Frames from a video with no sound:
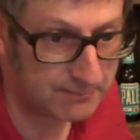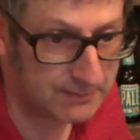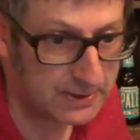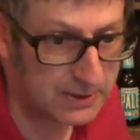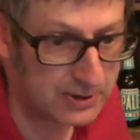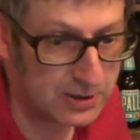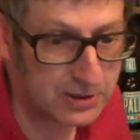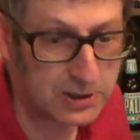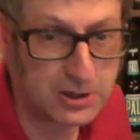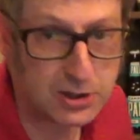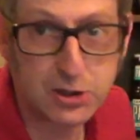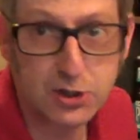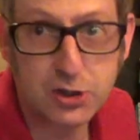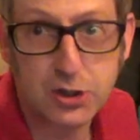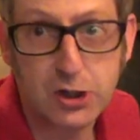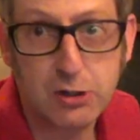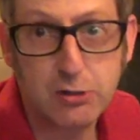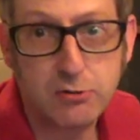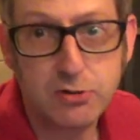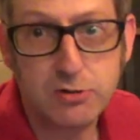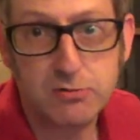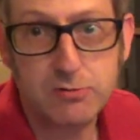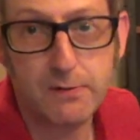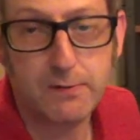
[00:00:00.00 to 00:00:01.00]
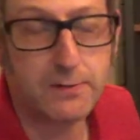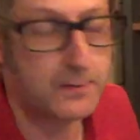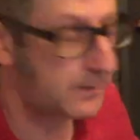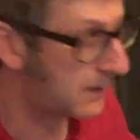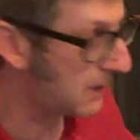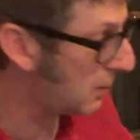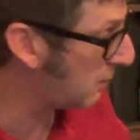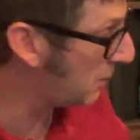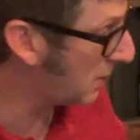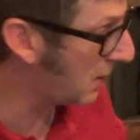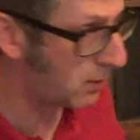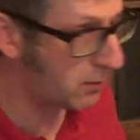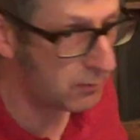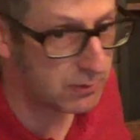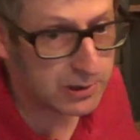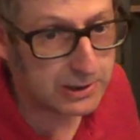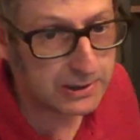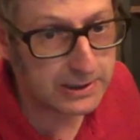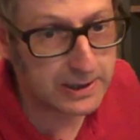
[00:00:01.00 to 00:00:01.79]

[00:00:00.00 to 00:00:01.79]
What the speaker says: That's an excuse to have a few bottles,